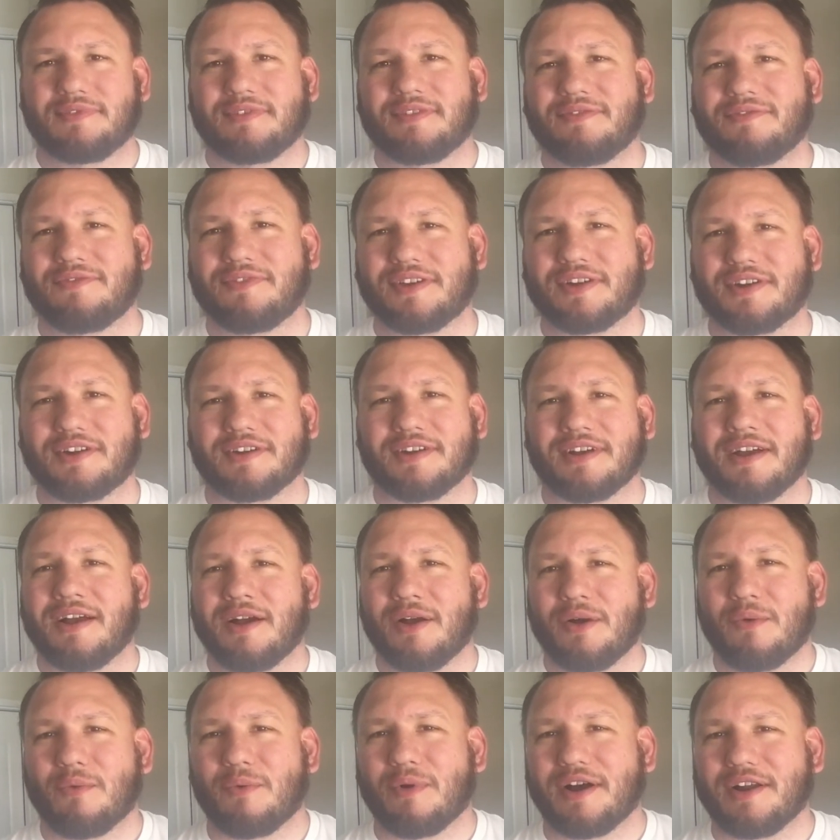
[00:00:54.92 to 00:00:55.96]
figured
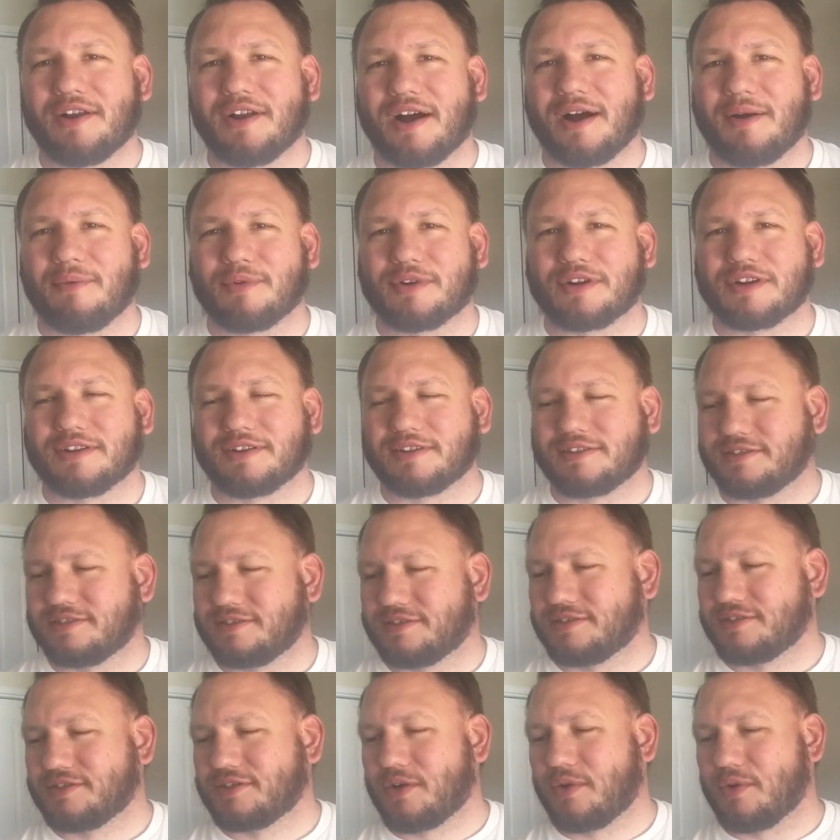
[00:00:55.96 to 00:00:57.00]
why not? We're gonna
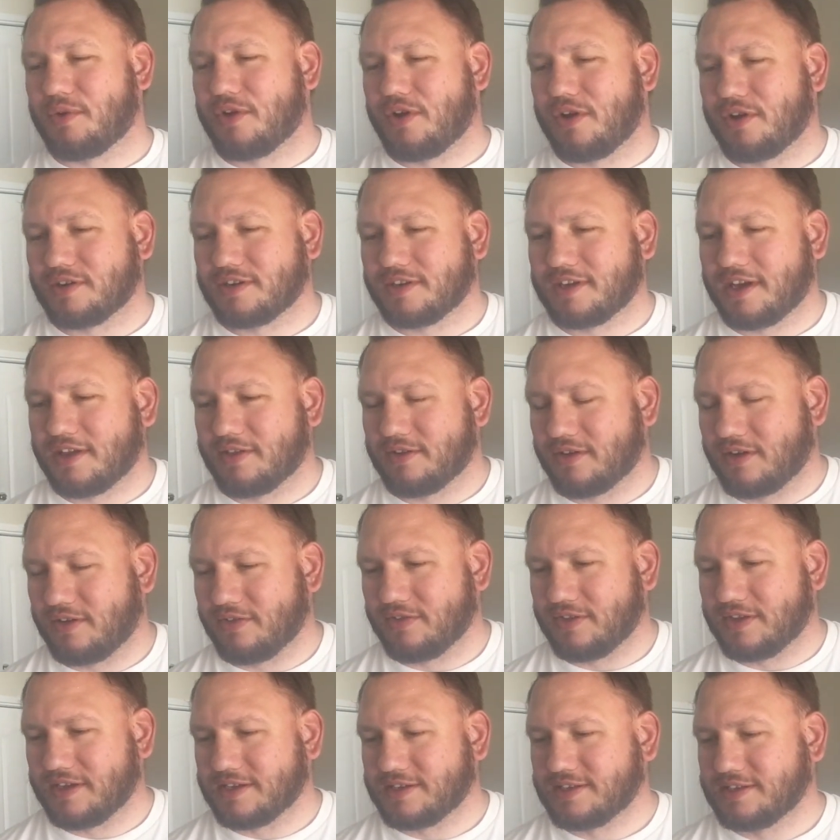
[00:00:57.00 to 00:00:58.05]
go along together on
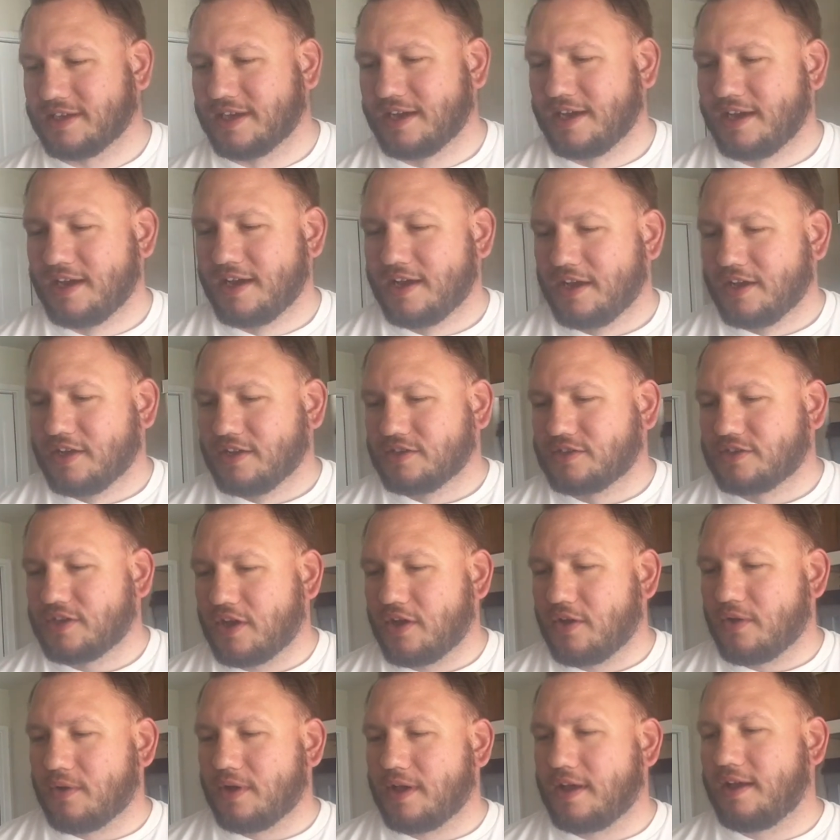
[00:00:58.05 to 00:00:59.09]
this.
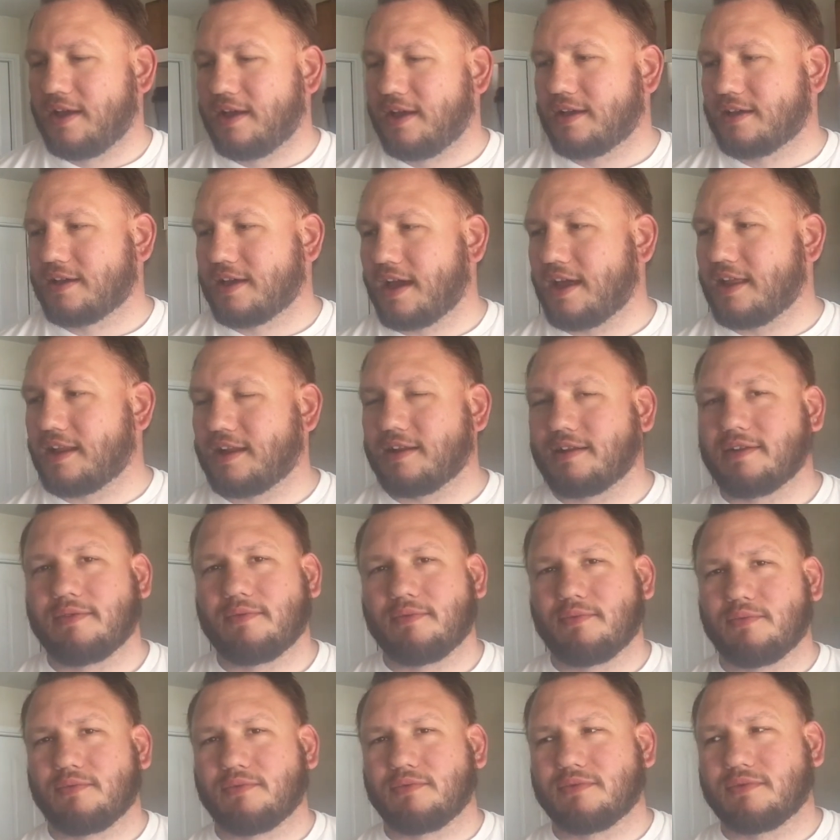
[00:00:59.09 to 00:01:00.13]
So,
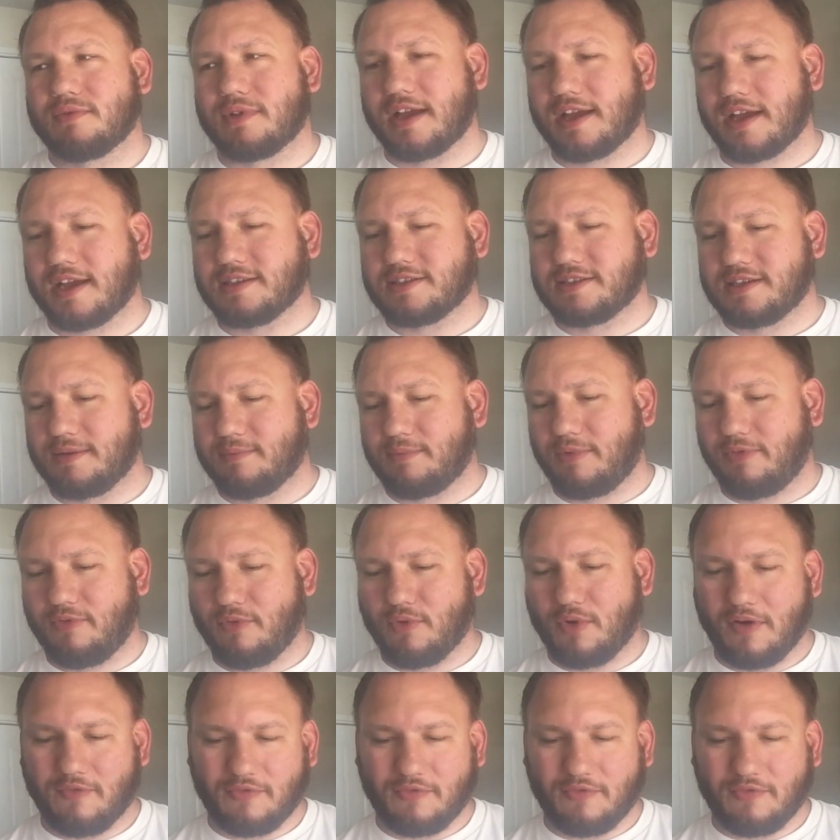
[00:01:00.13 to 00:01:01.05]
like I said before, I've